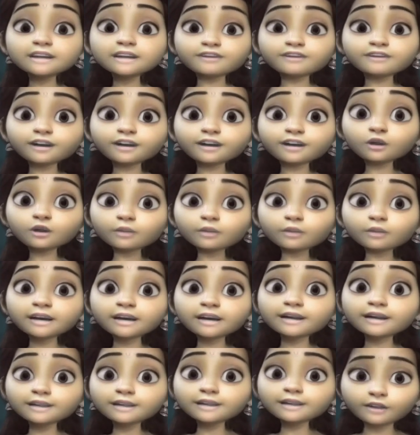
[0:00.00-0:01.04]
for numeric
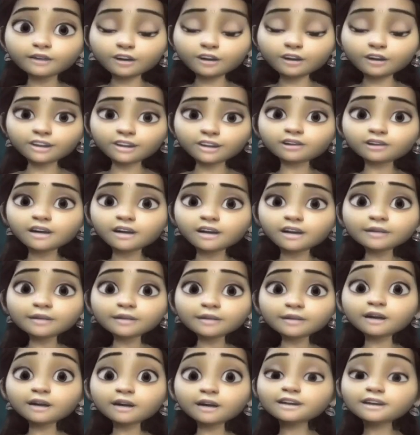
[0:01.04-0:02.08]
entry question. I
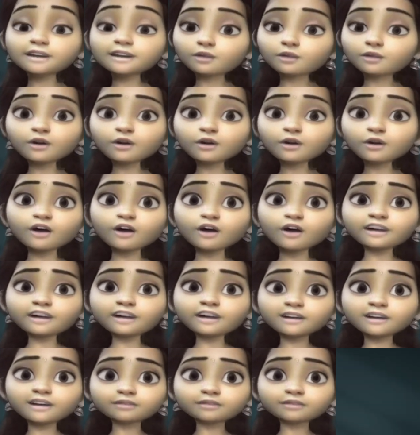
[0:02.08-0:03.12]
made it more
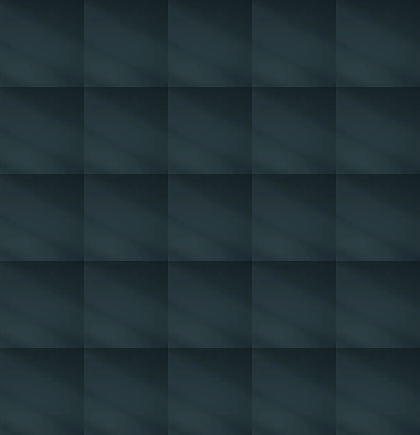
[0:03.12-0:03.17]
often.